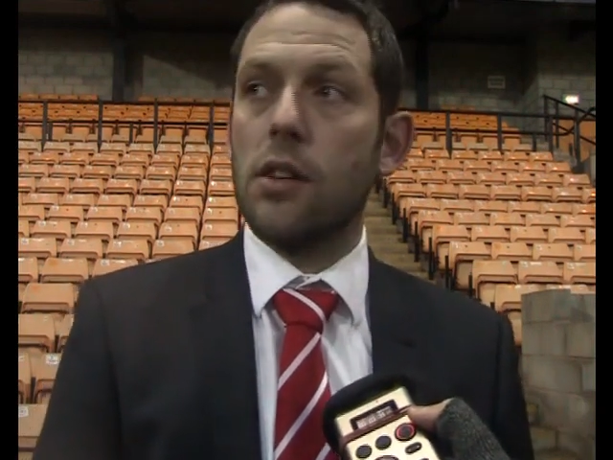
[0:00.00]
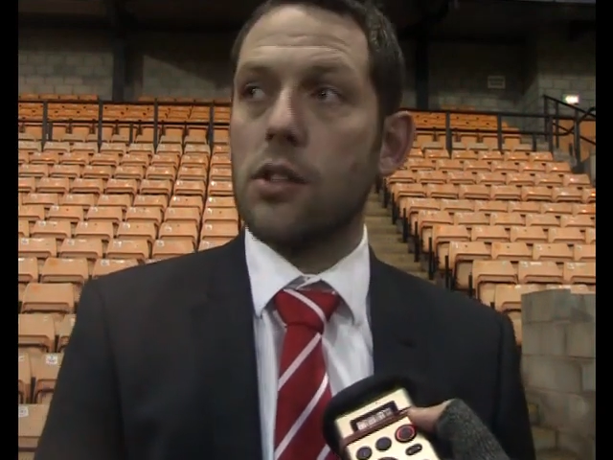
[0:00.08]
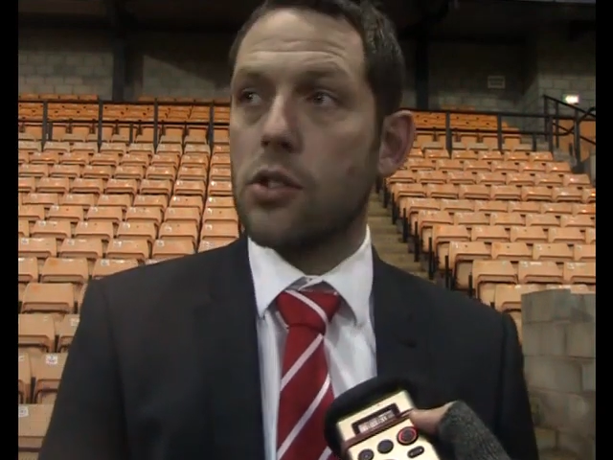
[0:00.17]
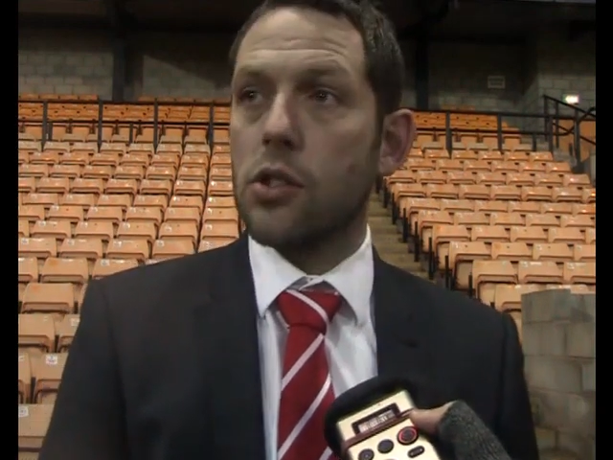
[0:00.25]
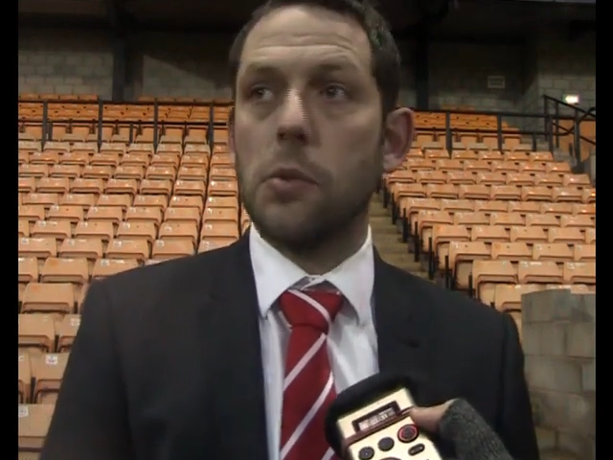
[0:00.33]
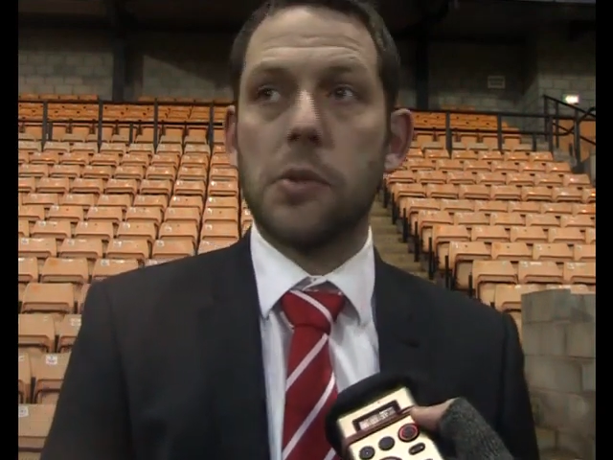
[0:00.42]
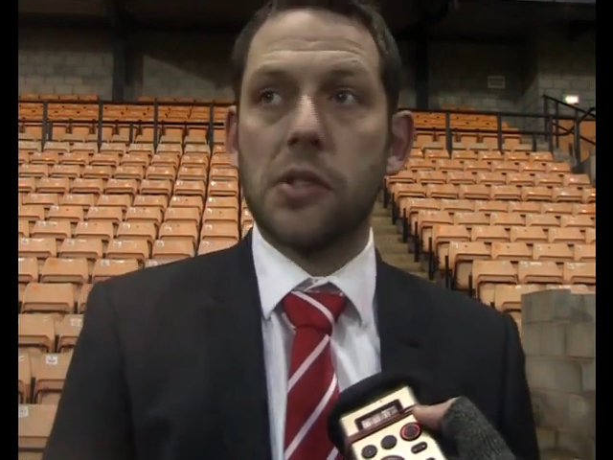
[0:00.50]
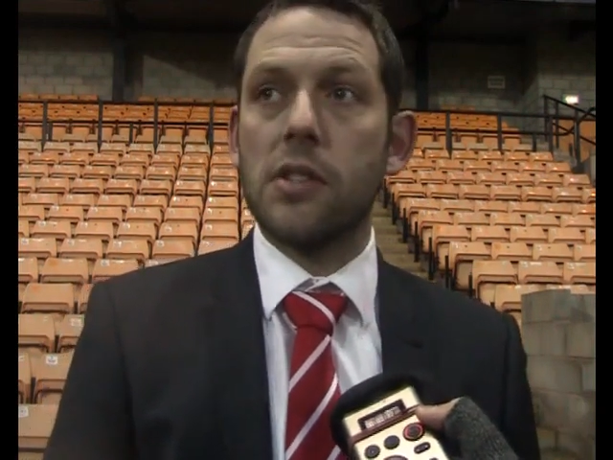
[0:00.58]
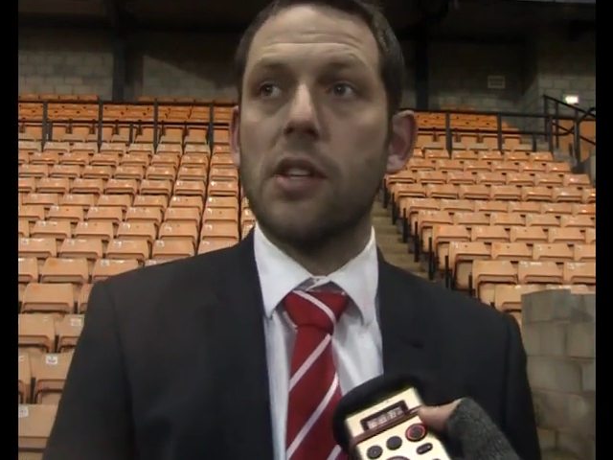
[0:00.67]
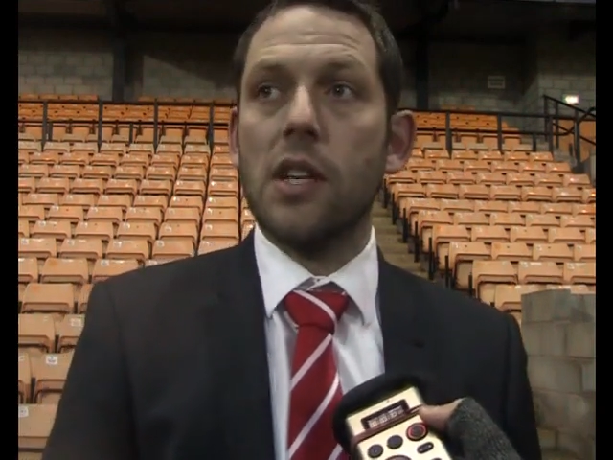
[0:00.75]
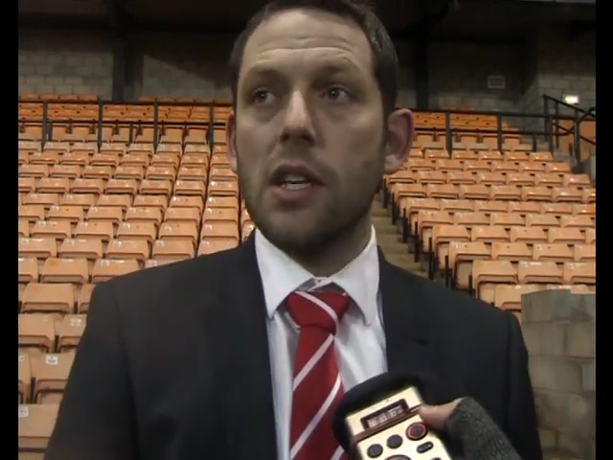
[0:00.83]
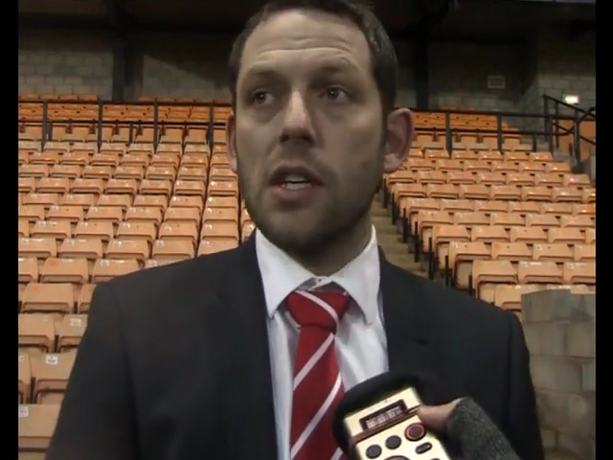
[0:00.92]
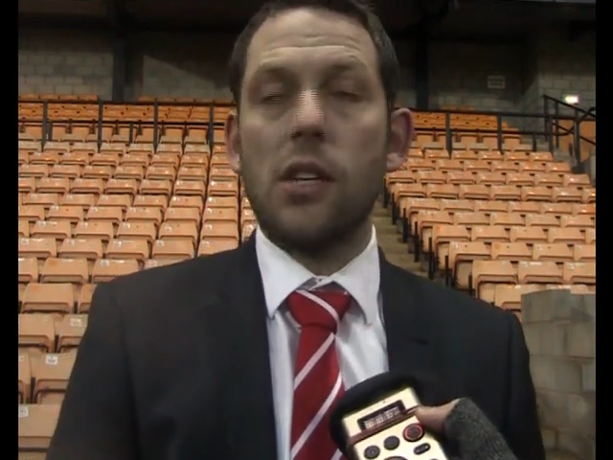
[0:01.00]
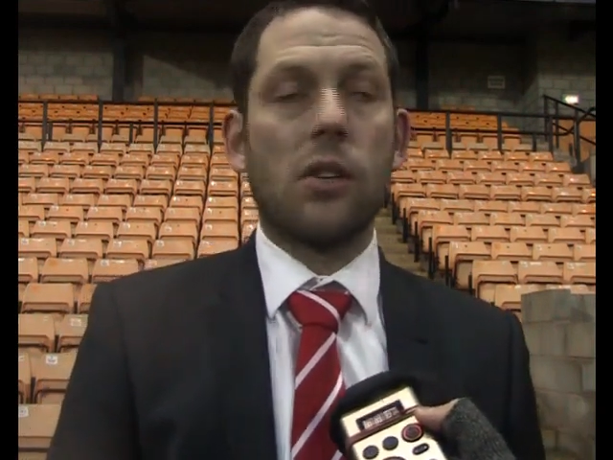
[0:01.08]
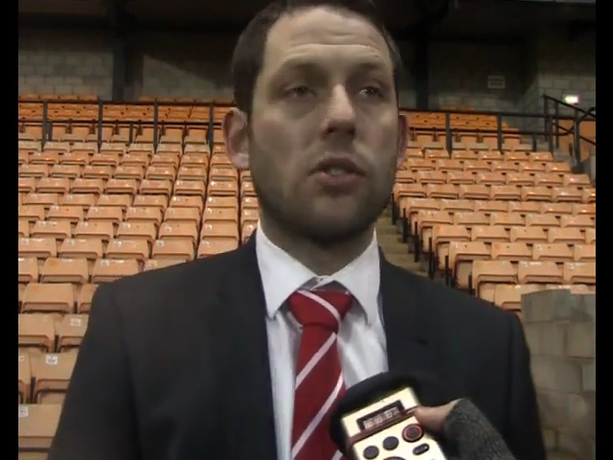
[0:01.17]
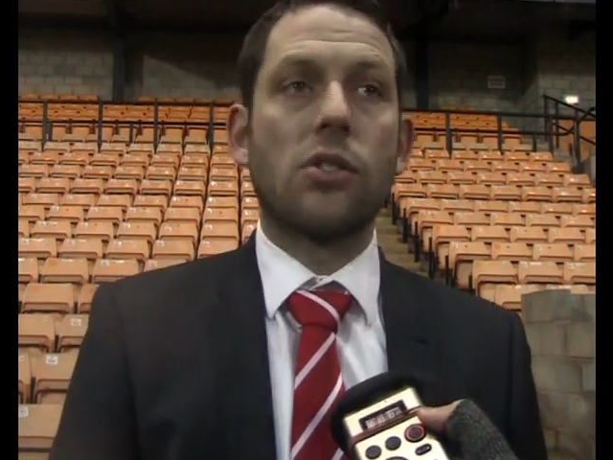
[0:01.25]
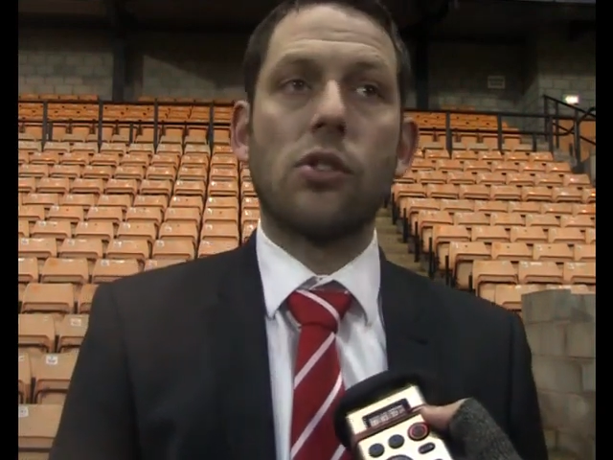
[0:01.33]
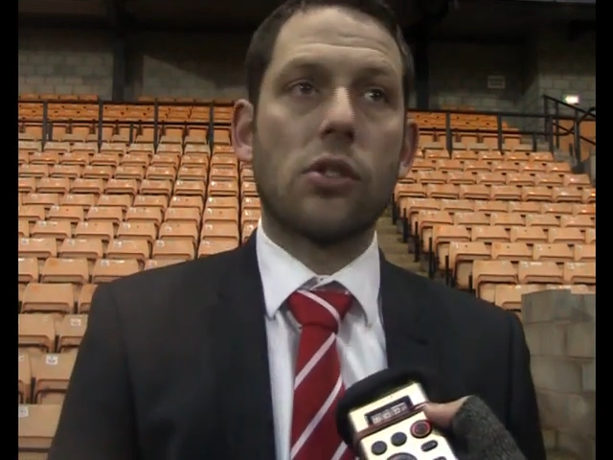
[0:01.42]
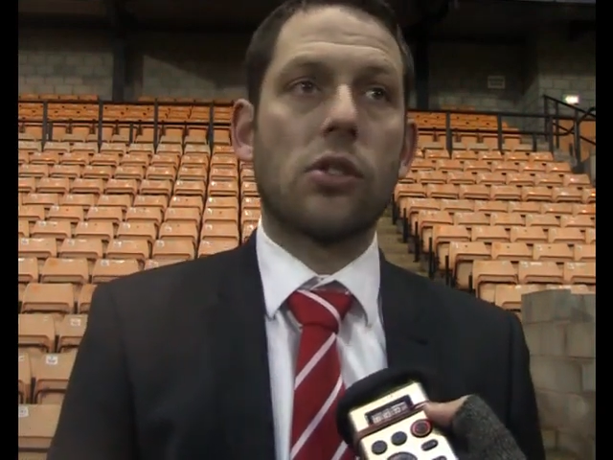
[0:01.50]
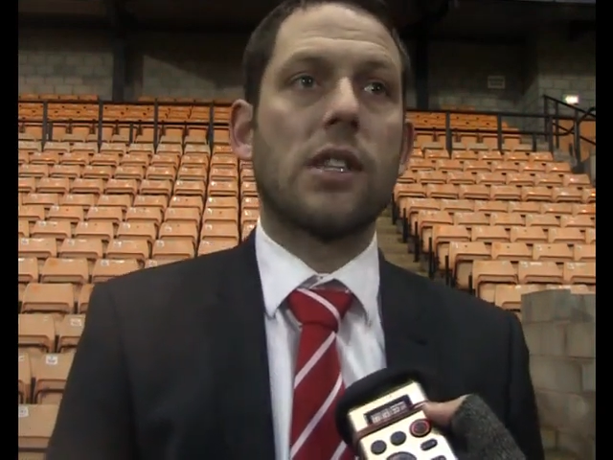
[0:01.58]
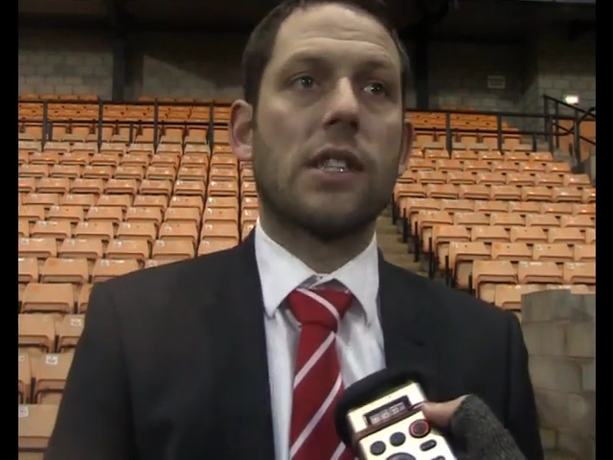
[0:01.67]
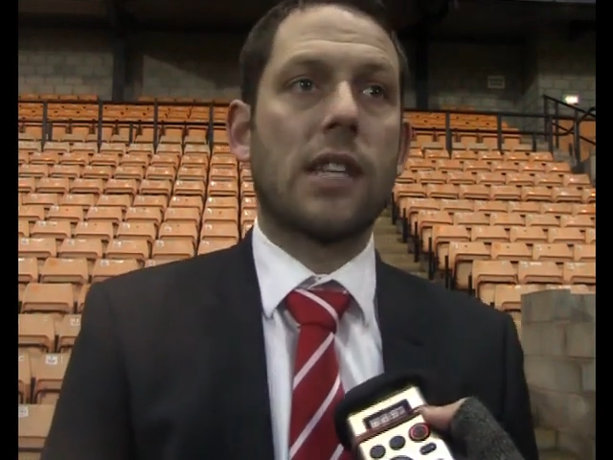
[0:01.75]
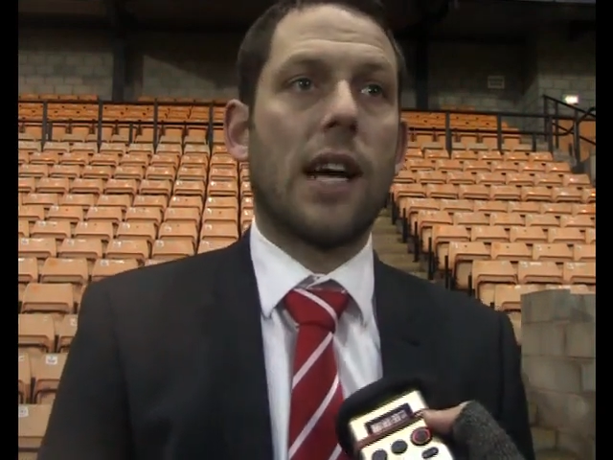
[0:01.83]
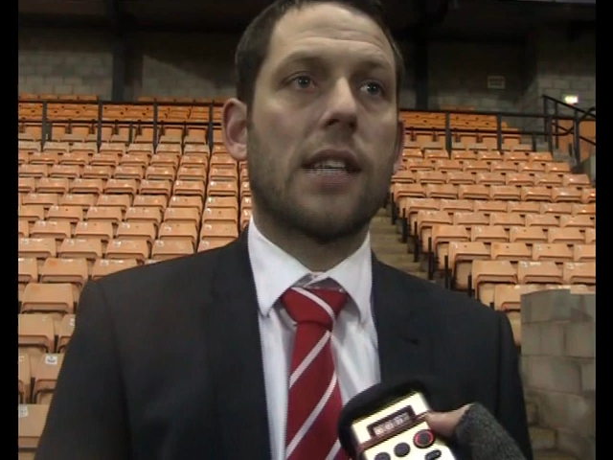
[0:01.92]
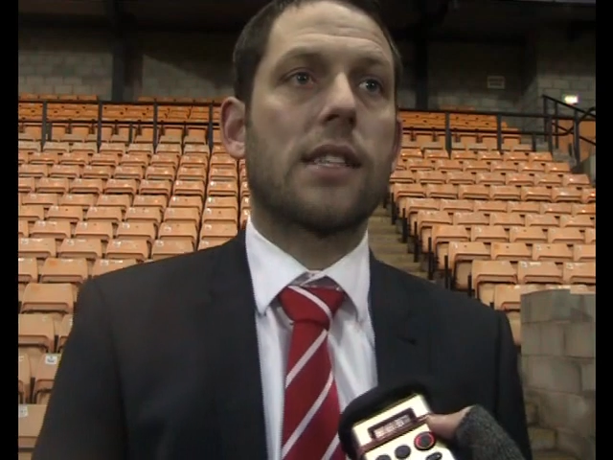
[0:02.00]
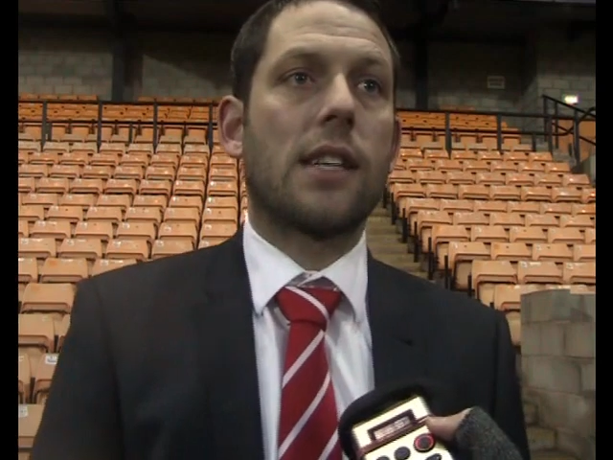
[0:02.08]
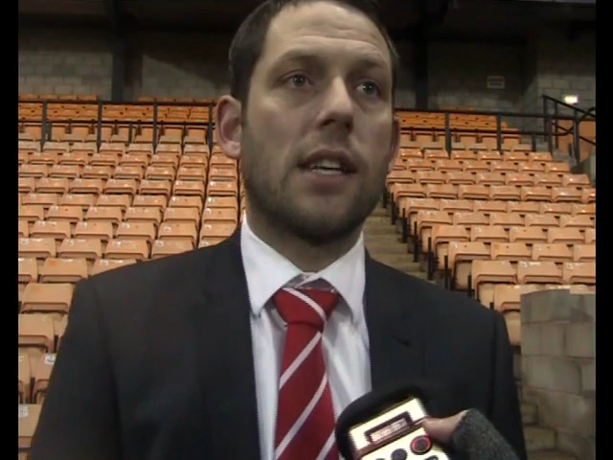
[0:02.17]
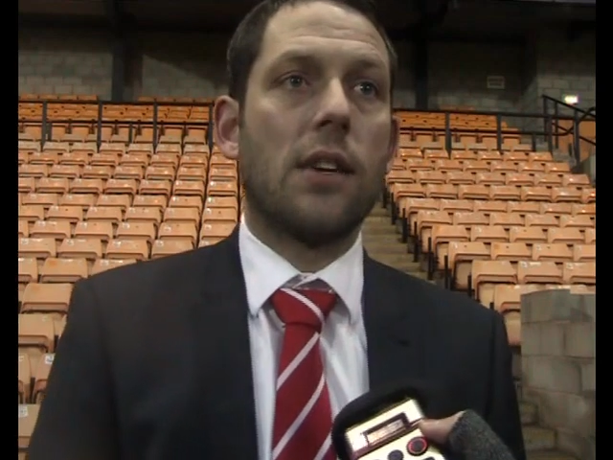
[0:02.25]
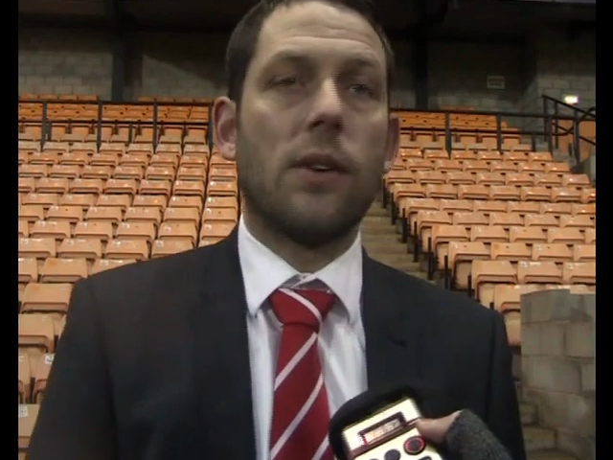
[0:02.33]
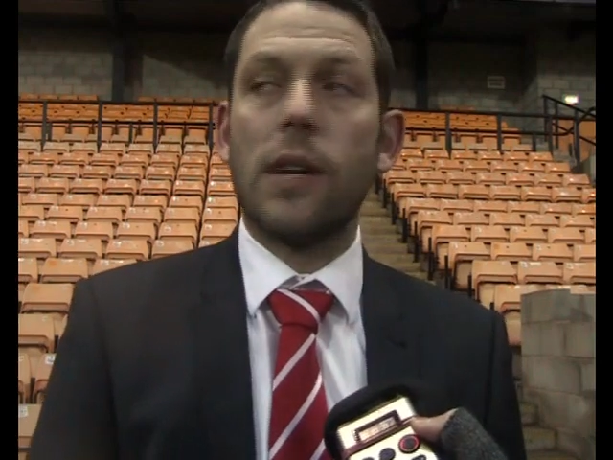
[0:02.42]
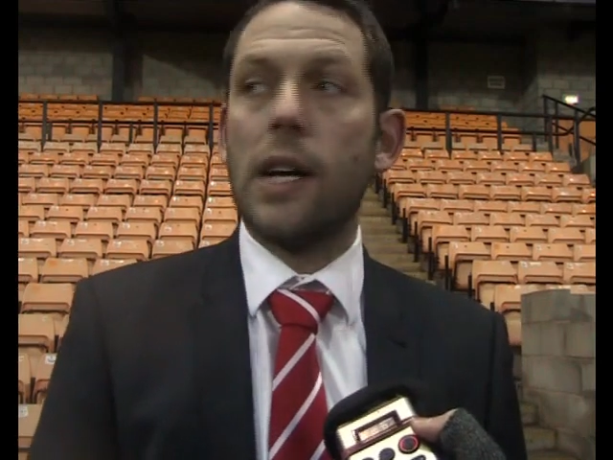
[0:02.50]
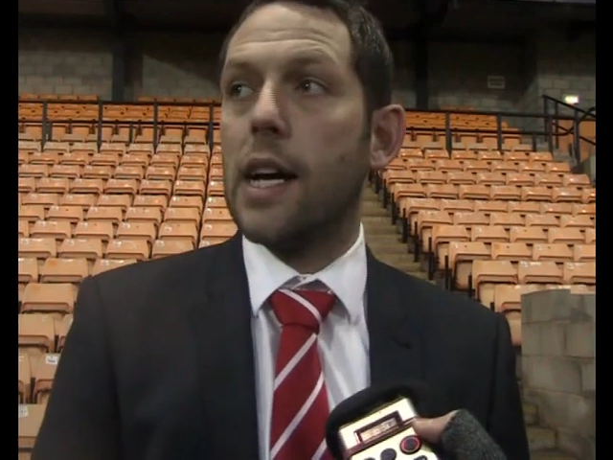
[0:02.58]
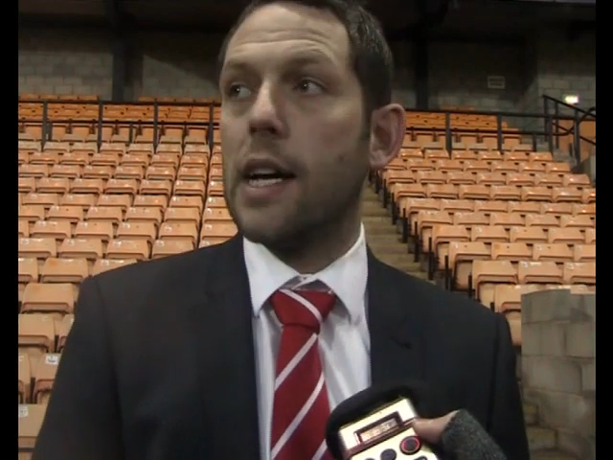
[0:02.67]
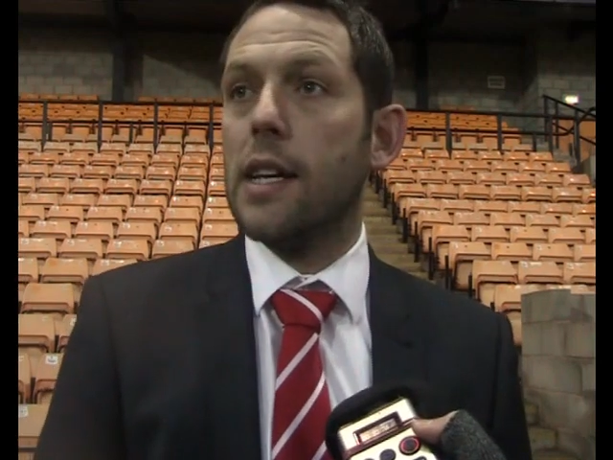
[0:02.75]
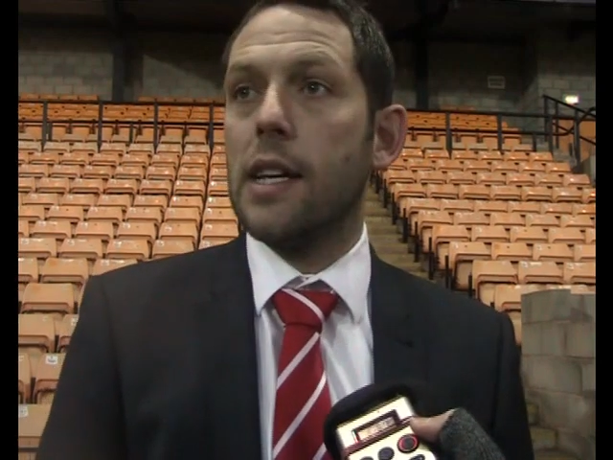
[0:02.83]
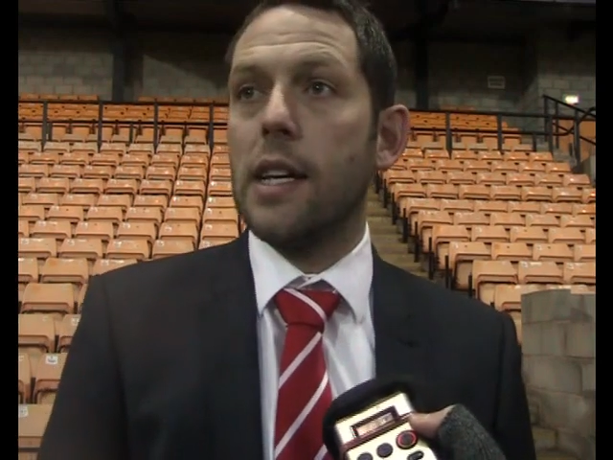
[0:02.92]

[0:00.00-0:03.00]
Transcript: Thought Chubbs you know, stuck to the task, you know, uh,